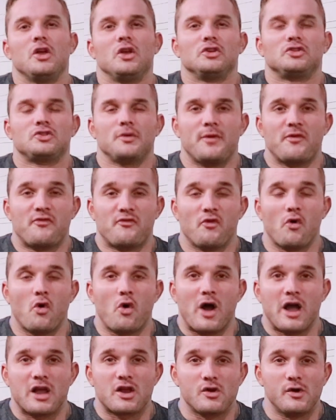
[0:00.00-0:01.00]
So
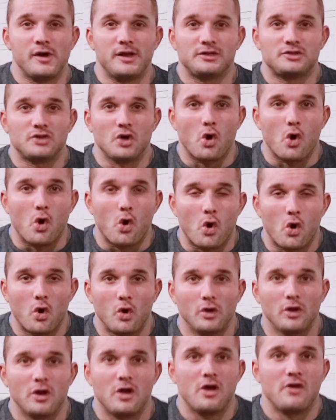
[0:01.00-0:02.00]
before I go into
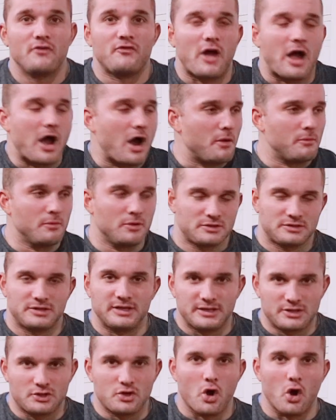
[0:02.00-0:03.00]
all of how much
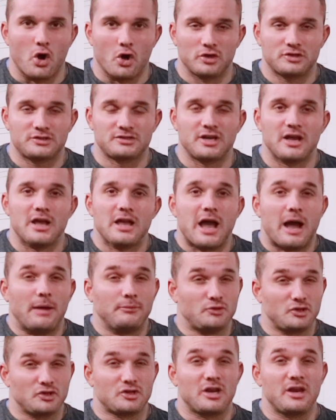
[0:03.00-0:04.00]
this cost, I'm
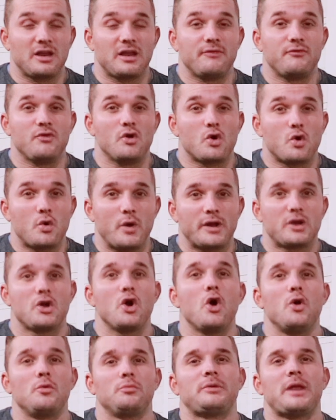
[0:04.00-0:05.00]
just going to give you a quick
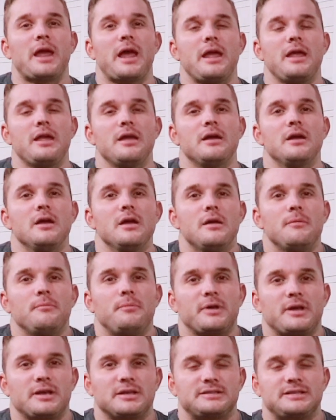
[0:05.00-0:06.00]
update,
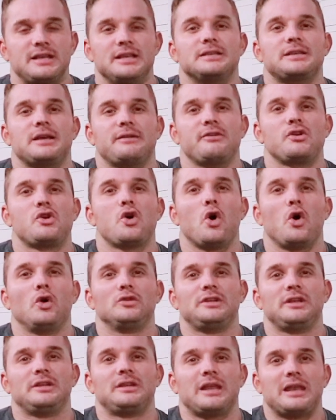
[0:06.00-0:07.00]
because since I
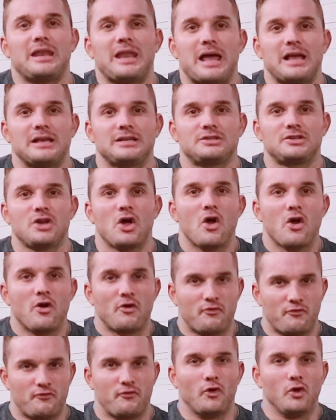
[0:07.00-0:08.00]
recorded the last
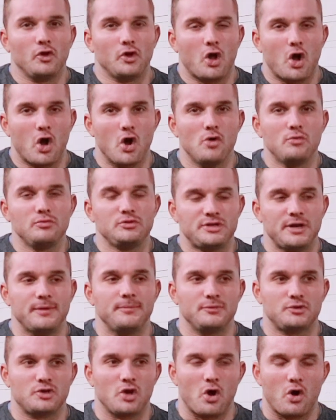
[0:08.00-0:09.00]
full home
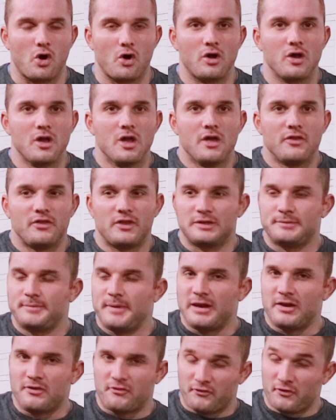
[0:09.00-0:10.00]
gym tour, there's
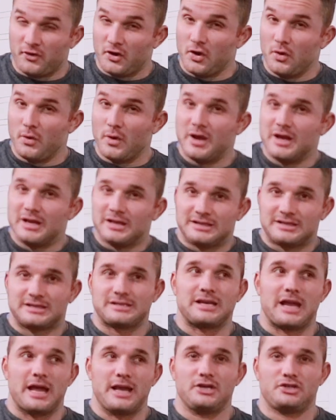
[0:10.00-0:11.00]
been a few
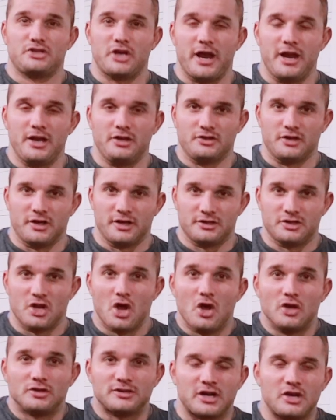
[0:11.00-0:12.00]
slight changes.
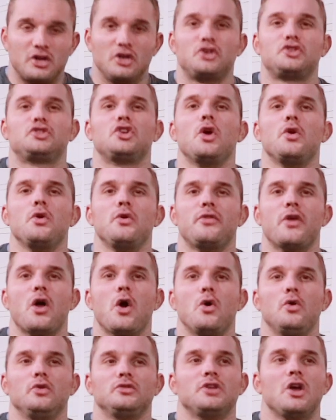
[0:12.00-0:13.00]
So I'm going to show you
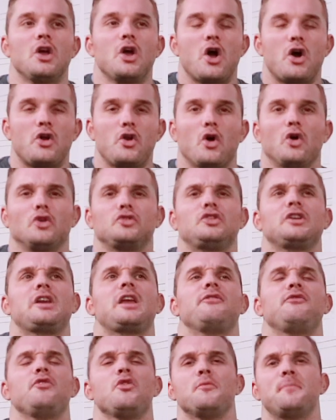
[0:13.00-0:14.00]
those and also
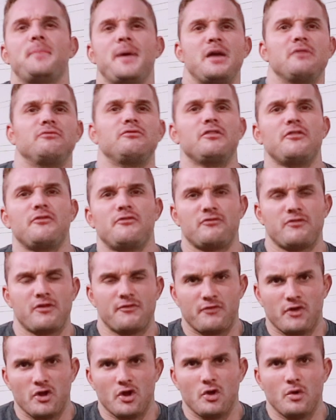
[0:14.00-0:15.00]
give you a bit of a
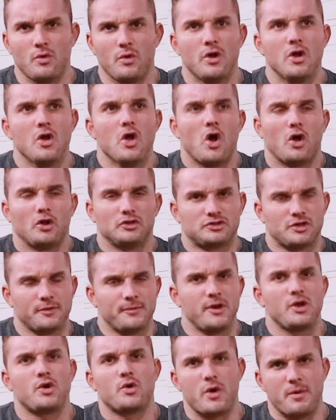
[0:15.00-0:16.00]
review on some of
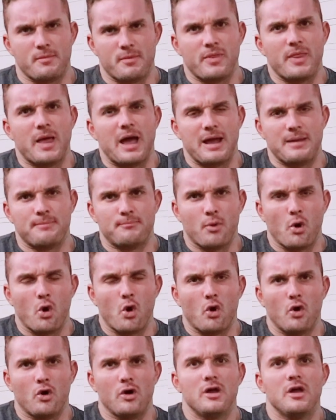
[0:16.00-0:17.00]
the equipment that I
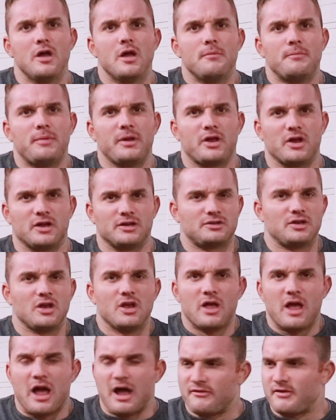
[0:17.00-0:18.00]
bought, because
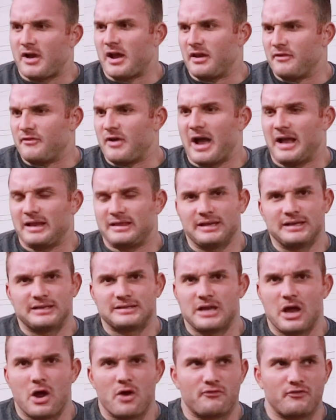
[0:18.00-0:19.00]
I've kind of had
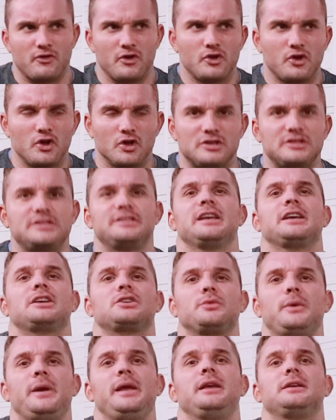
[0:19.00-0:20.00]
this now for a good 6
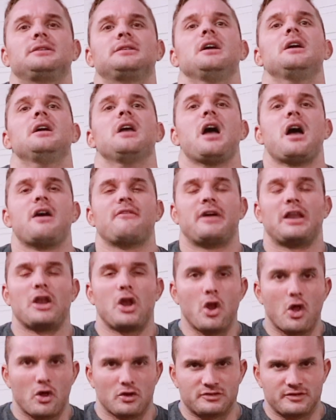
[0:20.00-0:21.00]
weeks. I've had
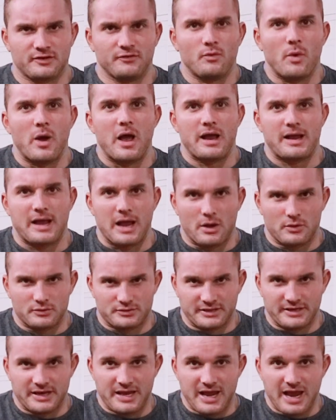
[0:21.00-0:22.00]
lots of
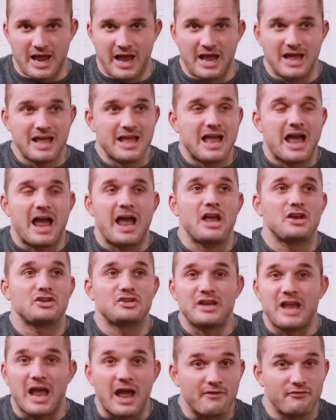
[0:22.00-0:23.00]
workouts in here. I
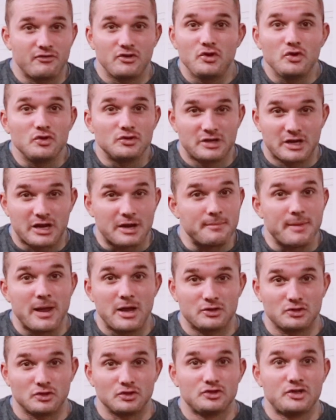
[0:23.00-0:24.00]
actually haven't used a
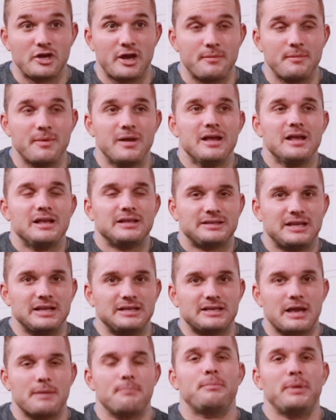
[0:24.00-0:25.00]
commercial gym
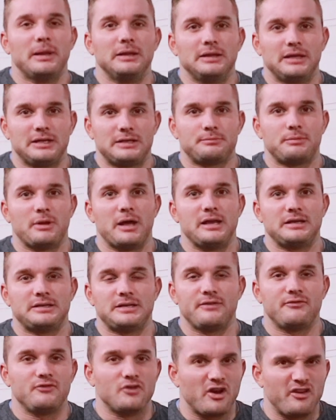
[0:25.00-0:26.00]
since I built this place,
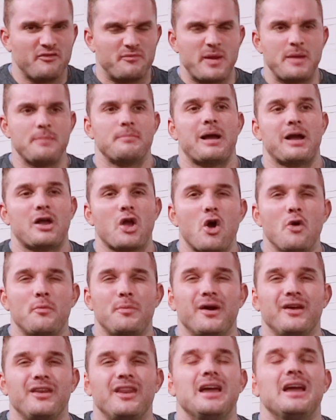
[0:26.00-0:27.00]
even though it's been back
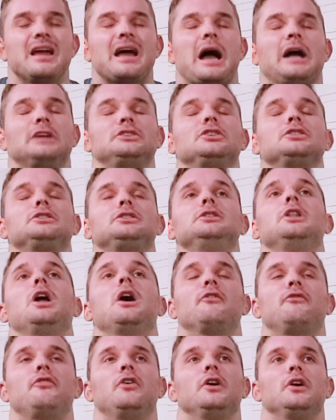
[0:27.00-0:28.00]
open. I just
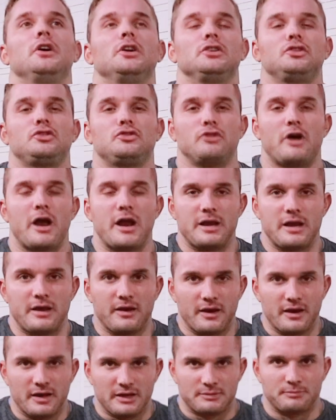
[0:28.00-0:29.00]
love training
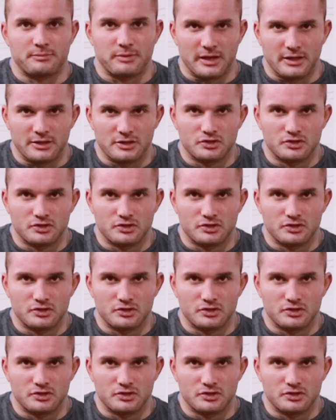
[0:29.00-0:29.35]
in this place